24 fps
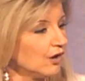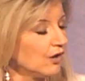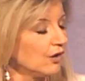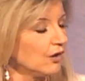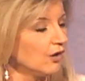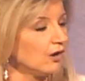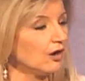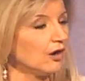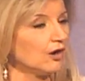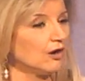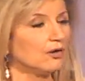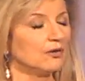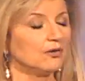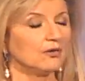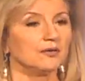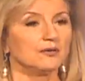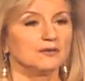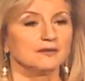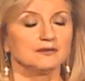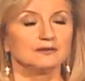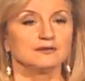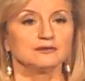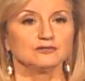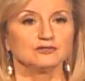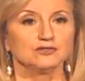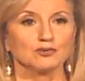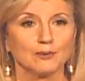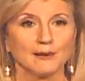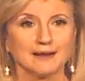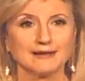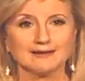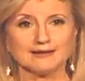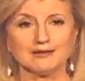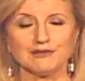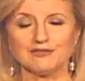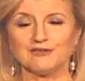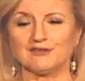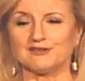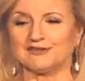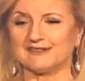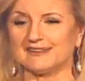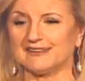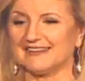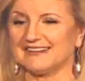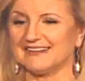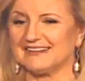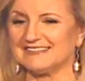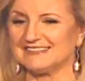or
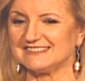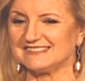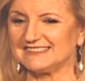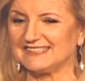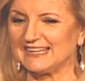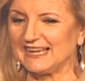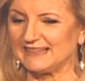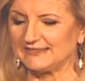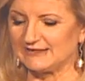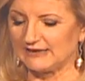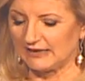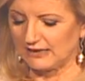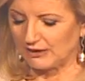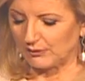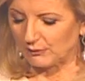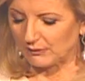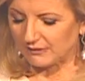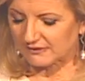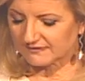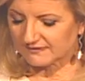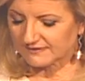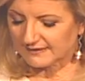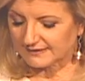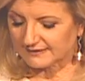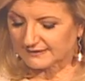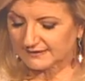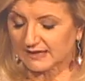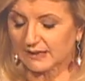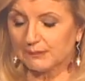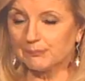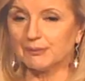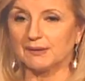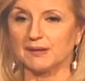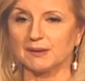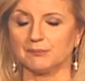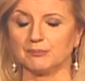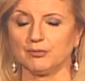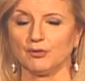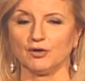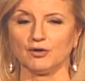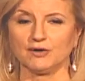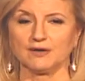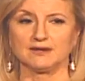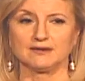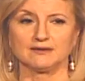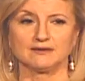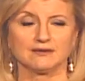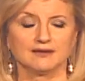2013, incidentally, was the tipping
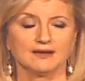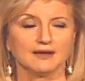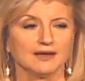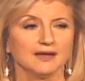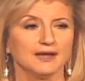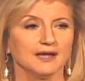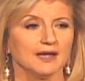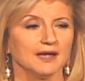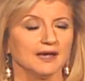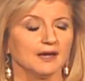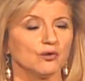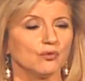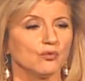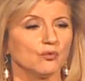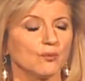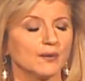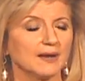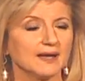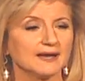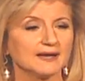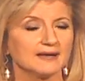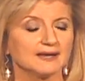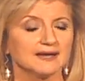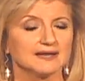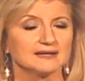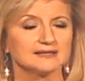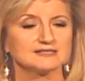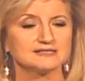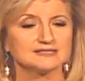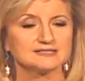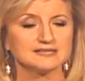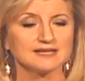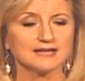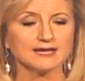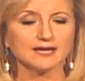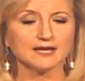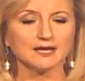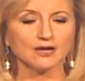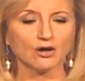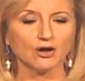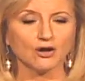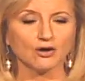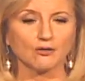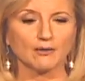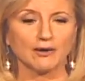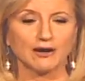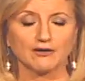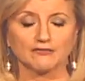point when
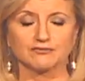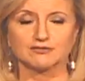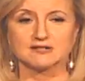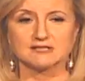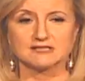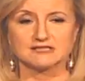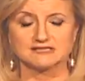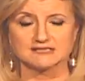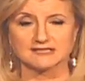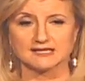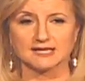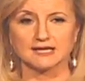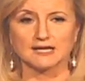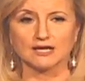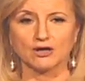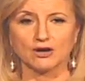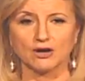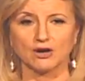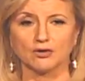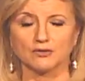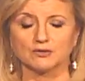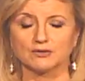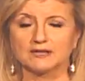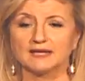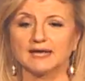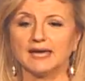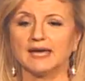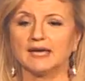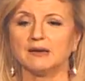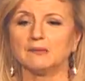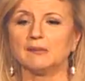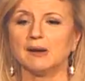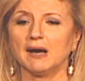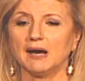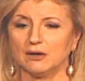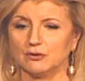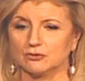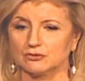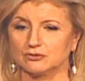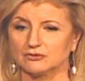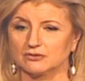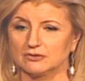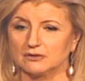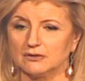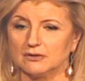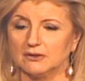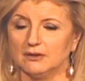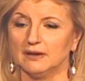CEO after CEO came out,
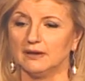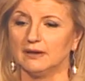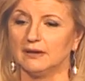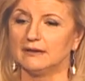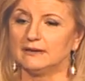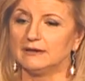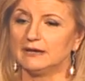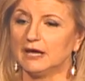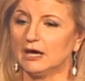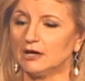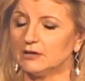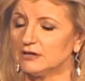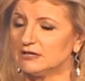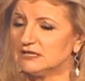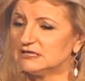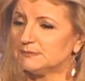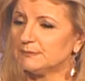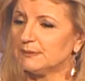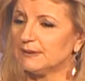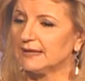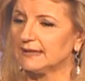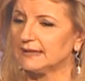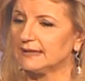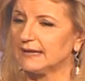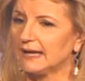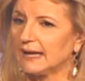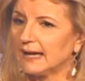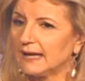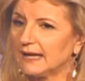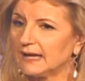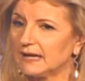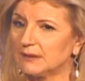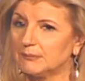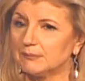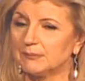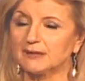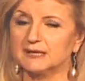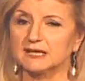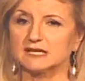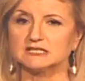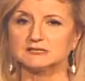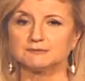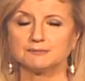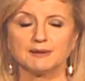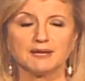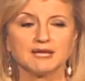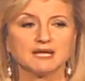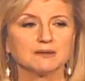not as being gay, but
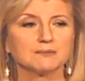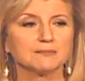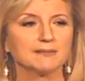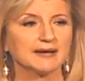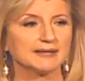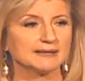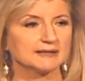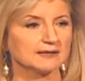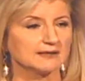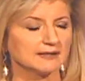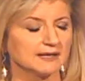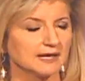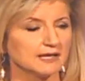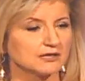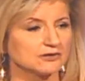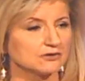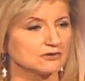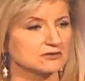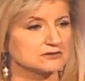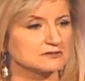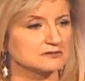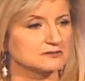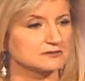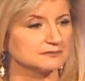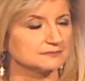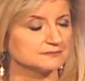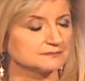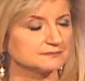as being meditators.